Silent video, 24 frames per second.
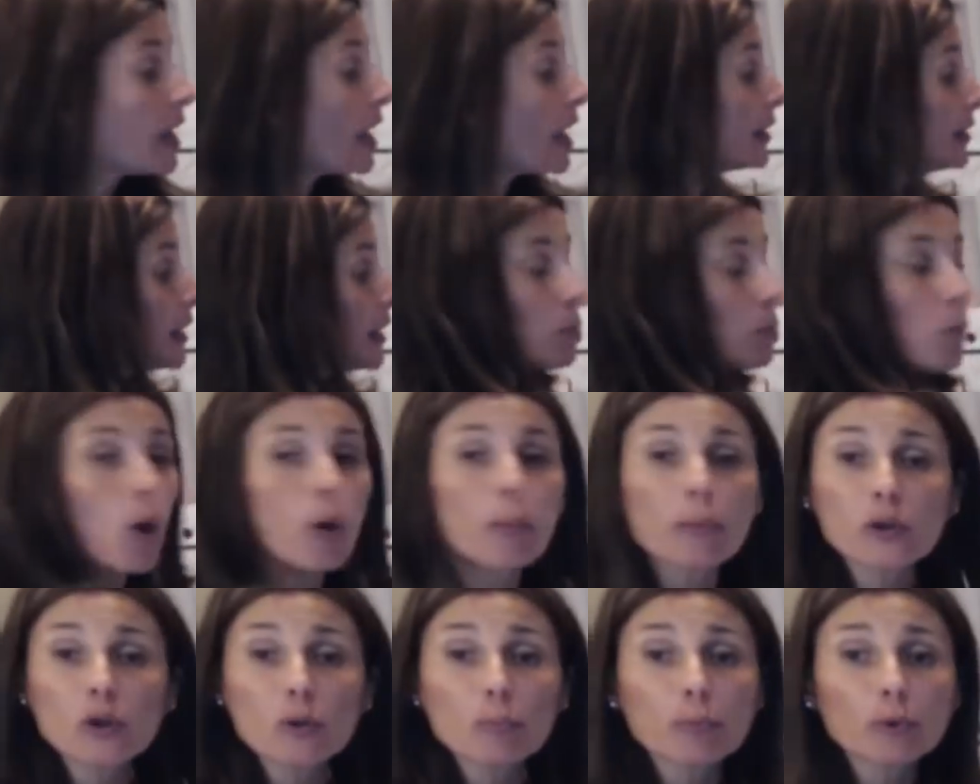At the
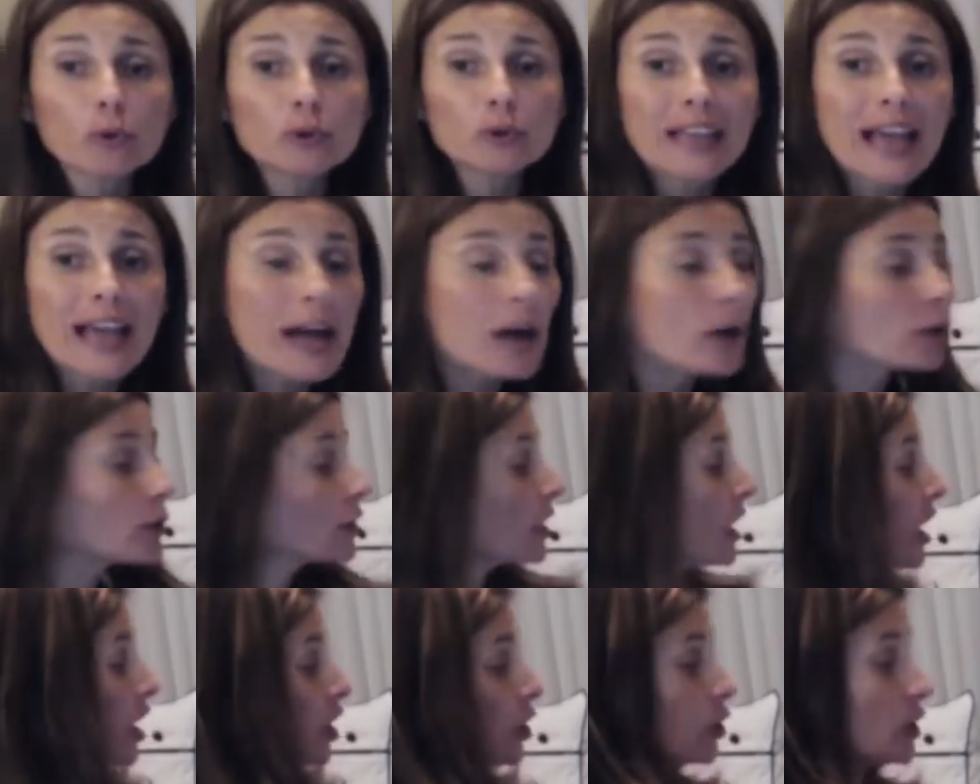moment you put down,
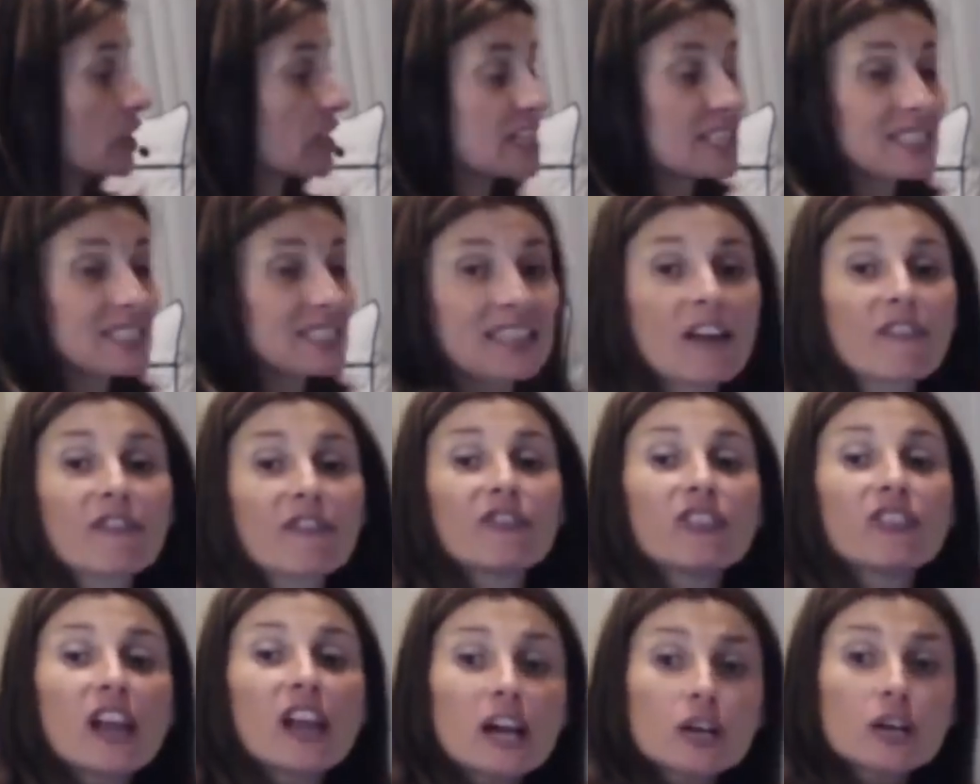and you're going to stop
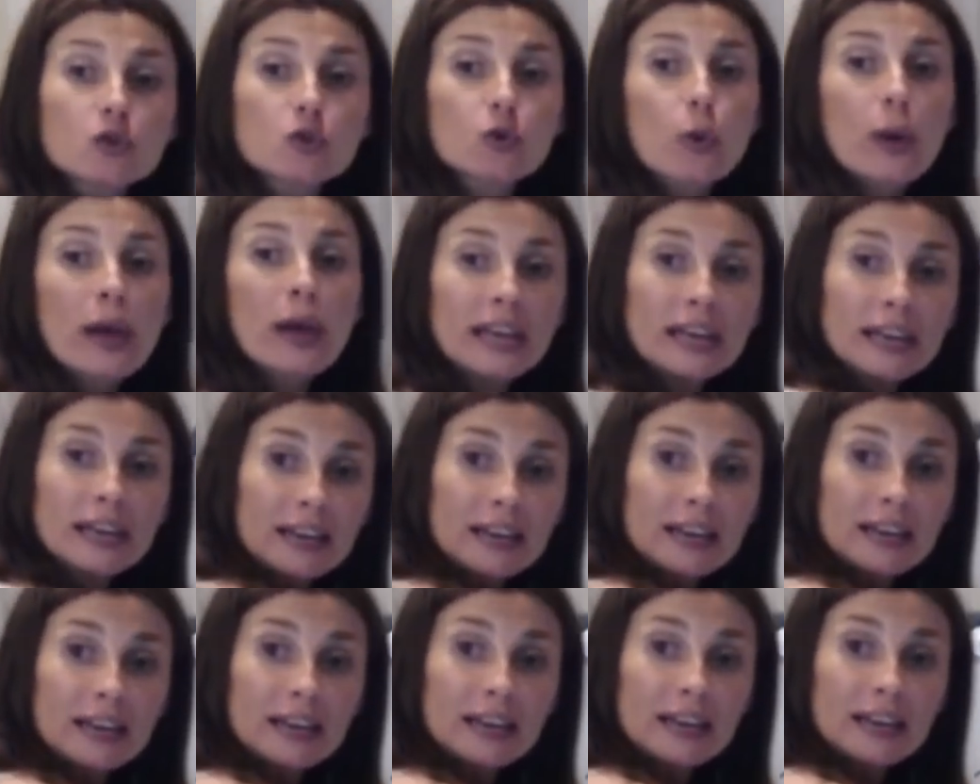fluctuating
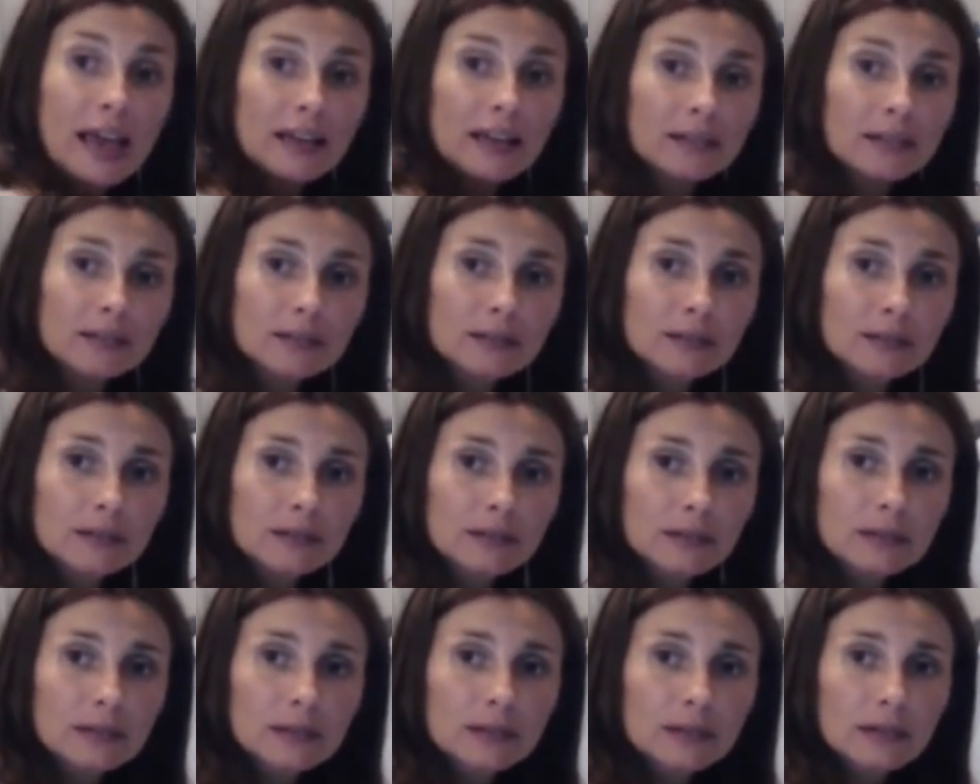again
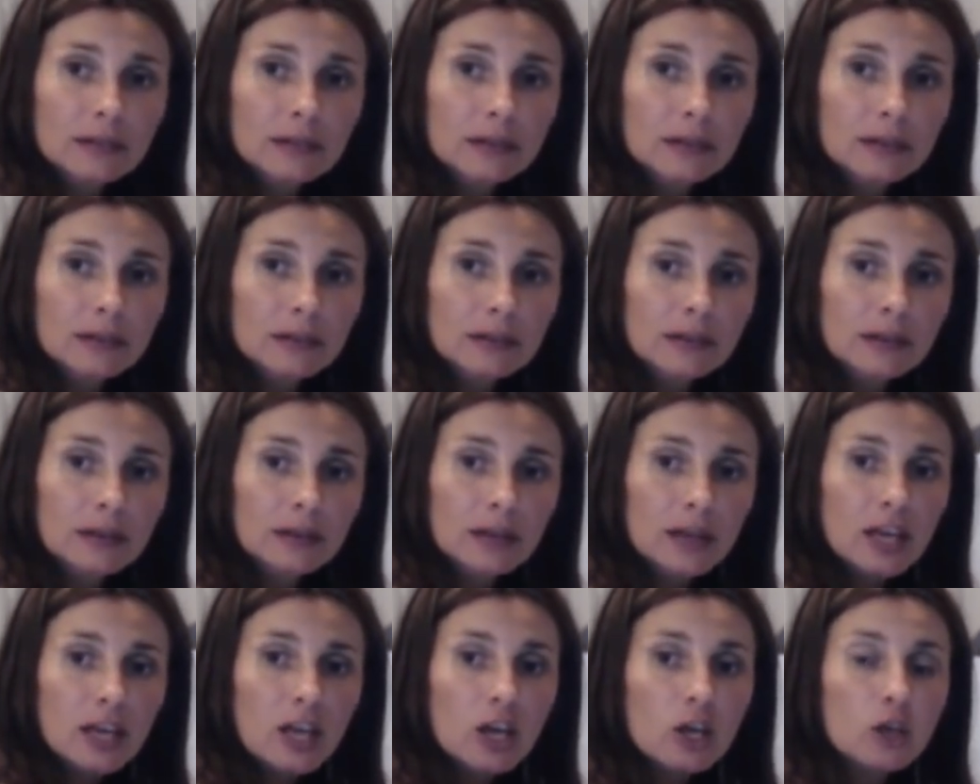
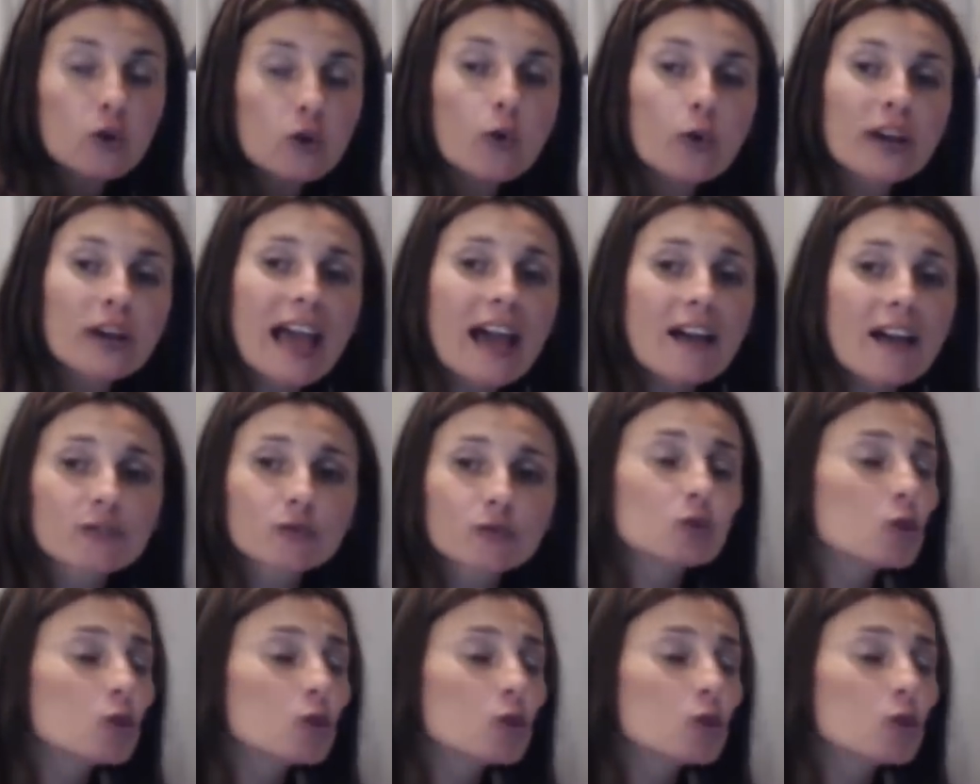you have to